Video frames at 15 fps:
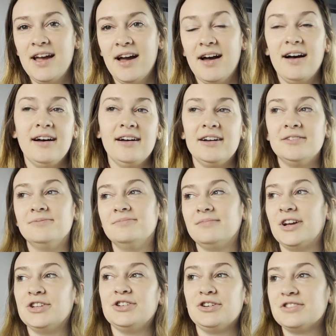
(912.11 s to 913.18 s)

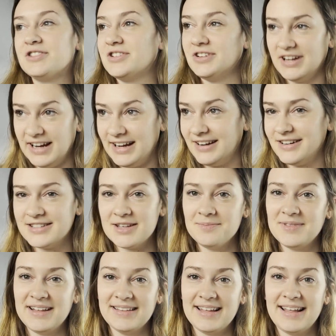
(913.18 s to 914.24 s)
a nursery or
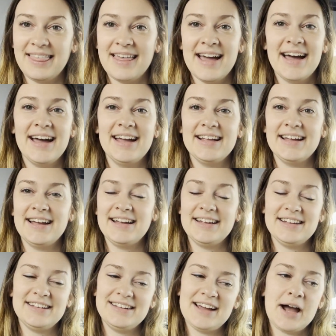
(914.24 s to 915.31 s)
something like that.
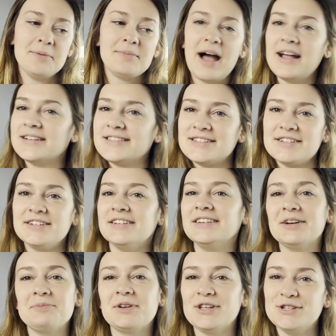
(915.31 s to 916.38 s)
I'm
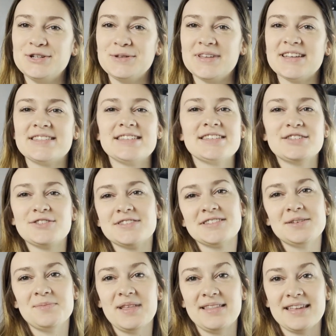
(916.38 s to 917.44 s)
gonna do this. This is just
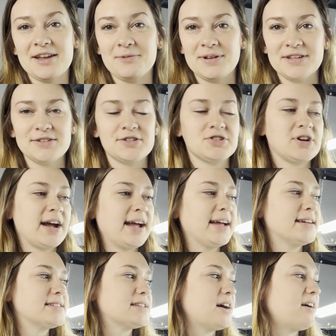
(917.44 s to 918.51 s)
something that I wanted to try.
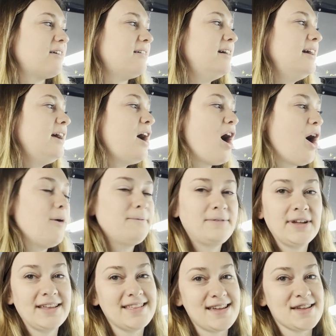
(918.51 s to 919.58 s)
So
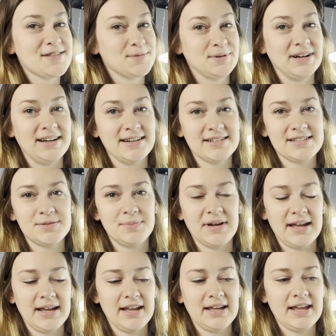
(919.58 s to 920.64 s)
hopefully this works,
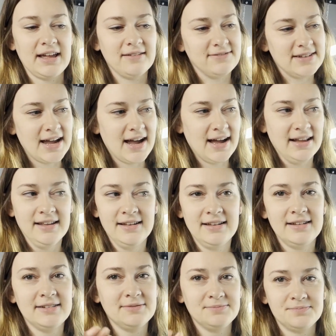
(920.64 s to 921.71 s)
but if not,
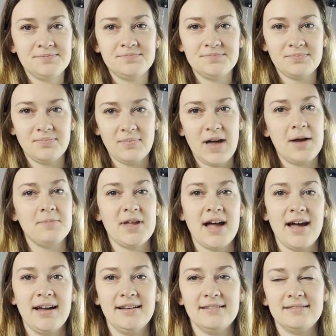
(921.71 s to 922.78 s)
I'm
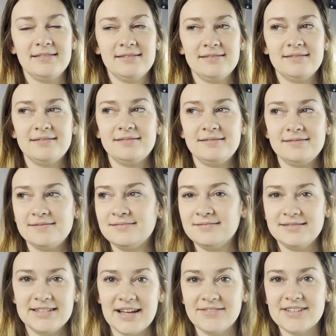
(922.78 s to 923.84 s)
not
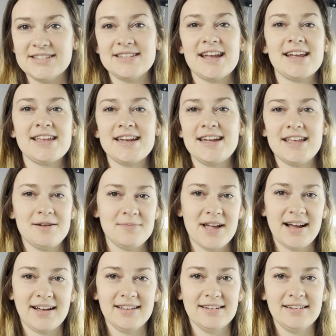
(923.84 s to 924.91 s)
devastated.
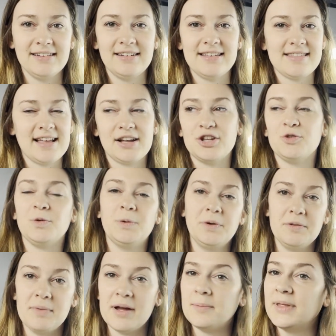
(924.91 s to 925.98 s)
It's not gonna
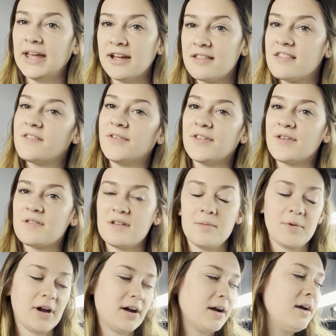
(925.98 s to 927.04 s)
ruin my plans for the
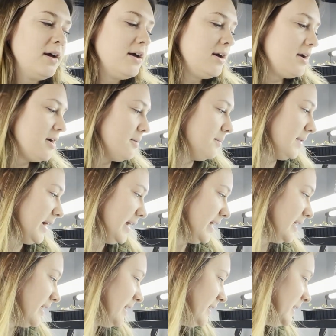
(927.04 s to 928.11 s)
summer. But